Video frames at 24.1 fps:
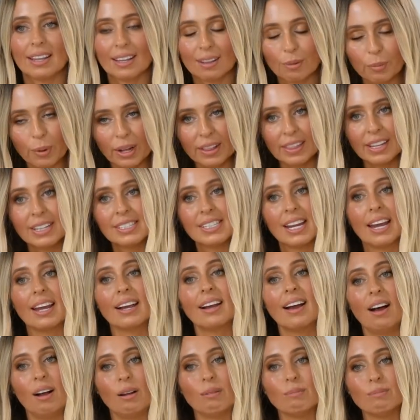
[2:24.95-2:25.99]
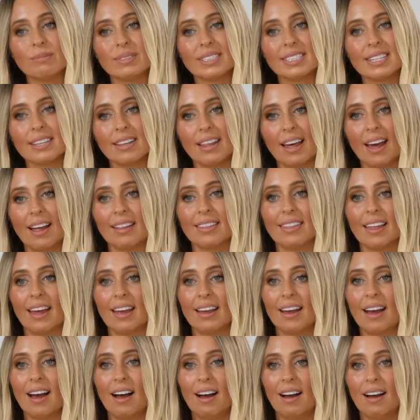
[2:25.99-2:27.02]
When the day comes that
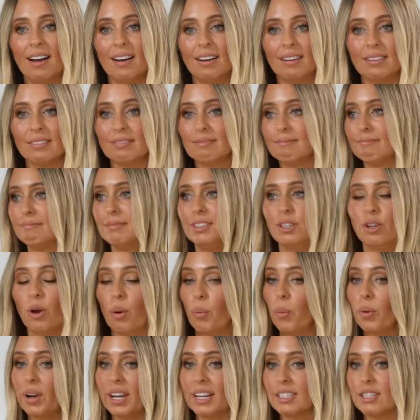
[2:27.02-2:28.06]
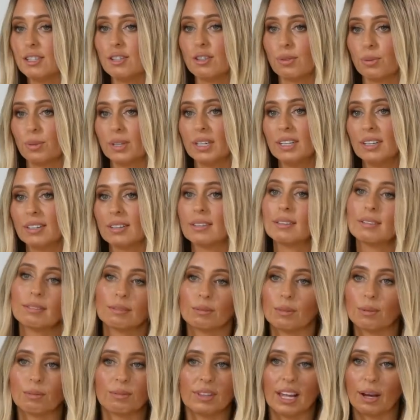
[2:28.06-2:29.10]
they are not wanting to do it,
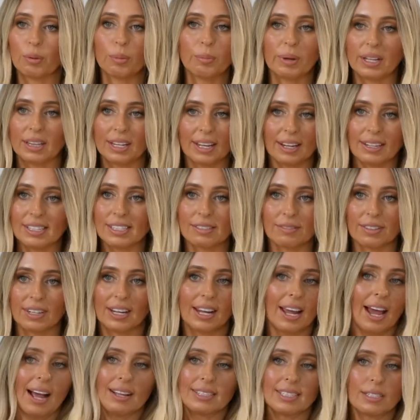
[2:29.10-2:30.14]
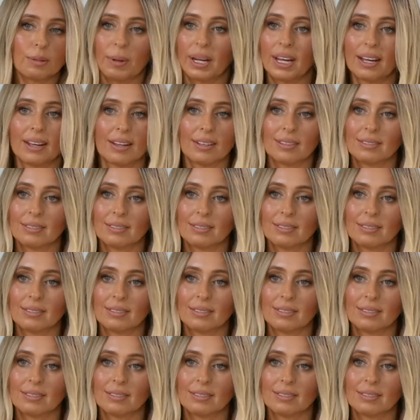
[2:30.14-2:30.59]
well, that will be the end of it. It has to be.